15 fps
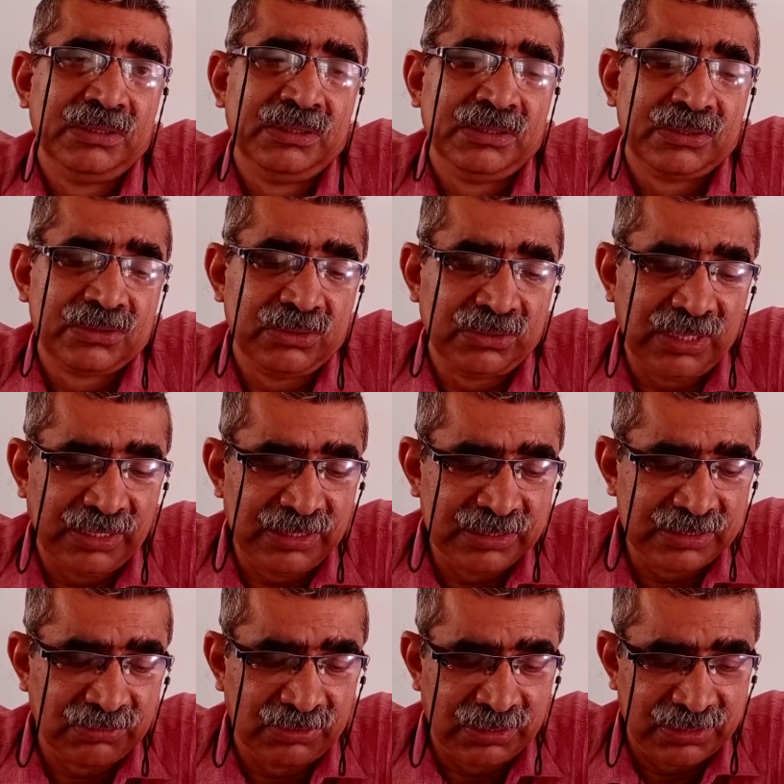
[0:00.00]
So that
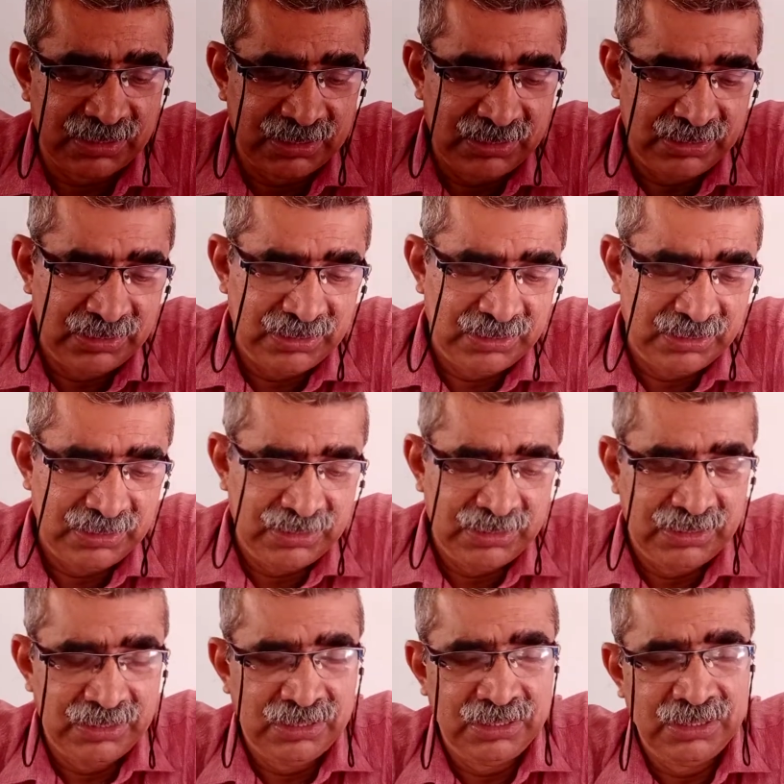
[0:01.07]
is what.
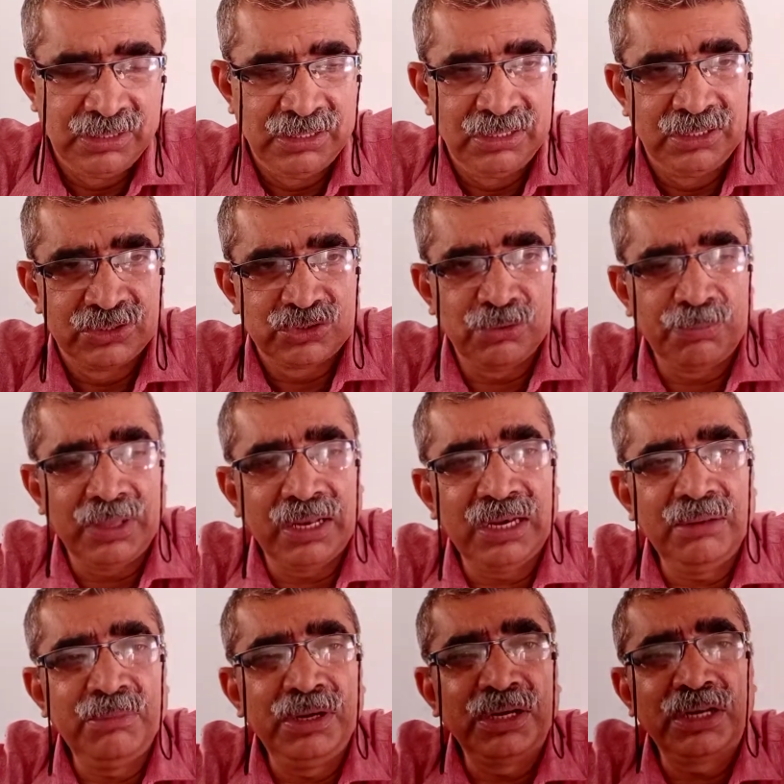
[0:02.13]
So
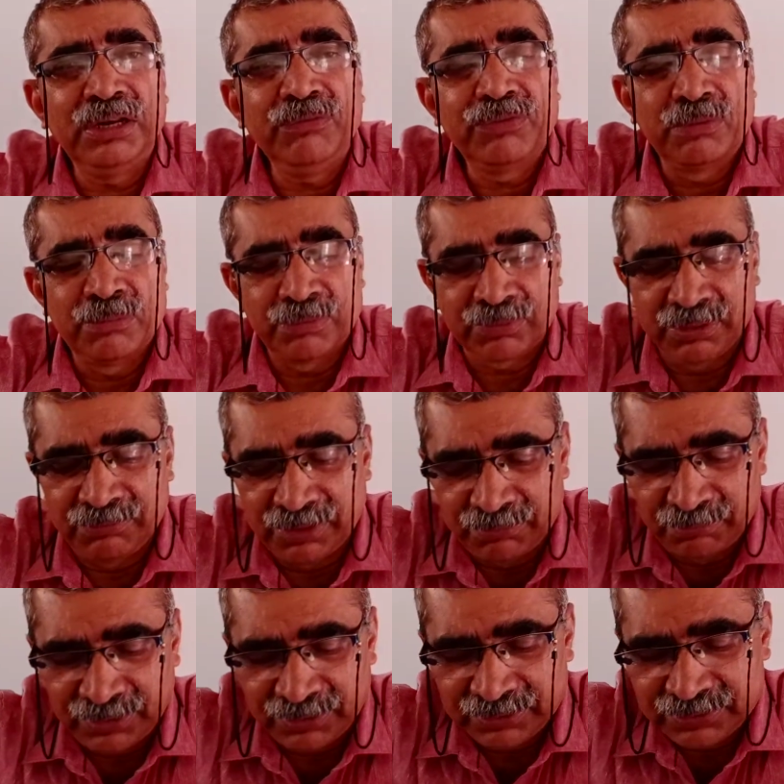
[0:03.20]
parliamentary form of
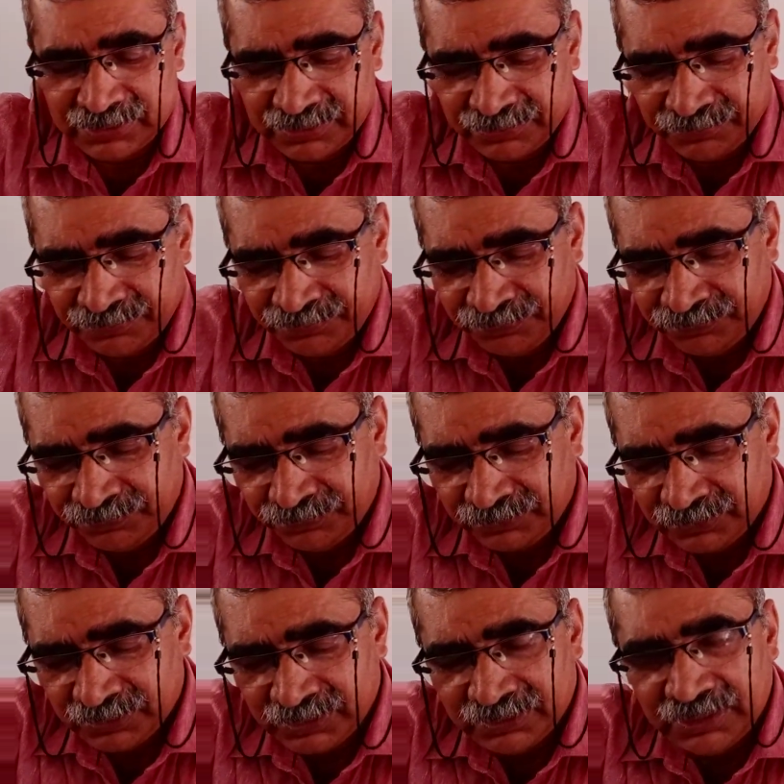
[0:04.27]
government.
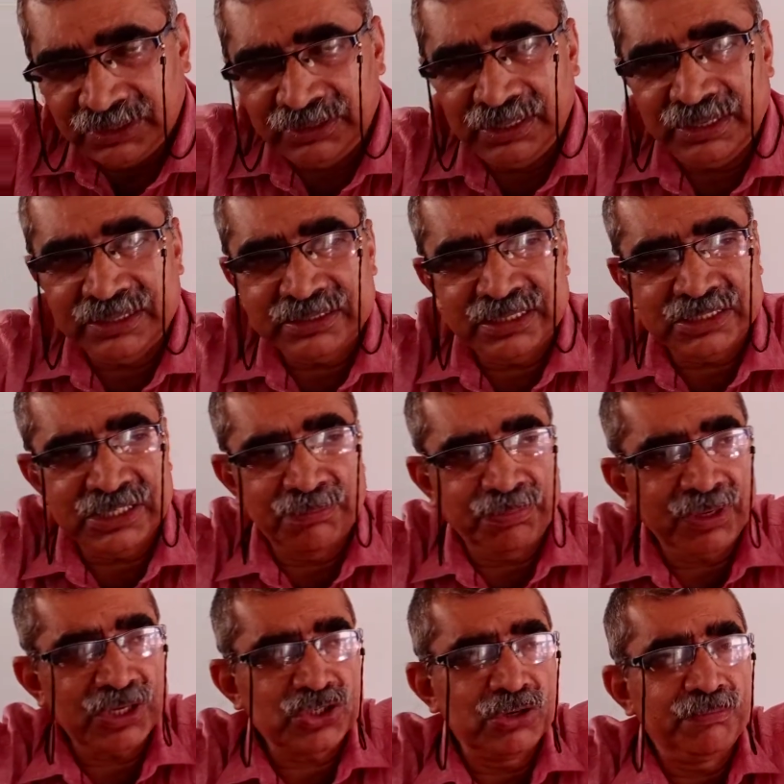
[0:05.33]
Then there is a
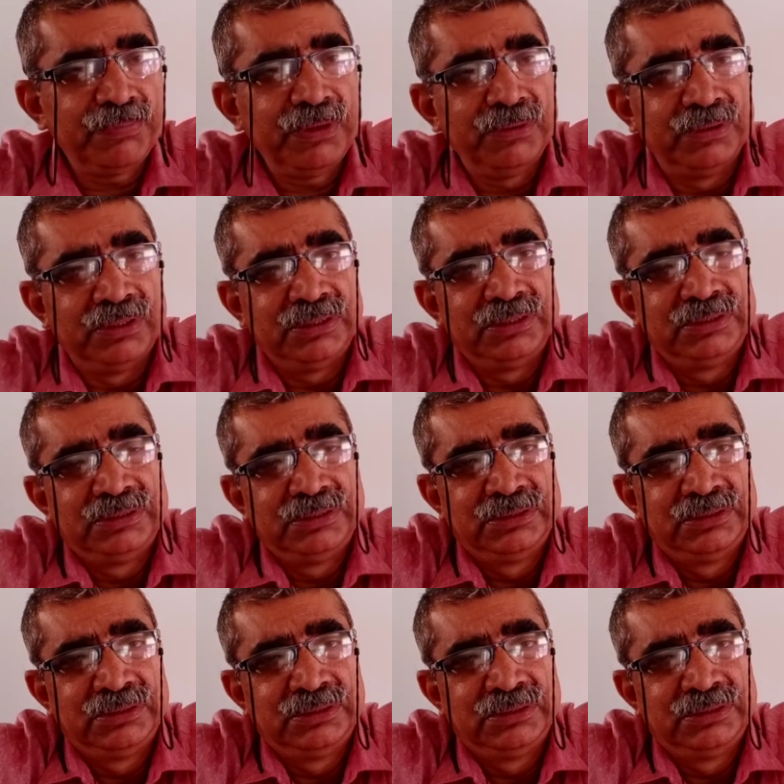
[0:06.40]
separation of power.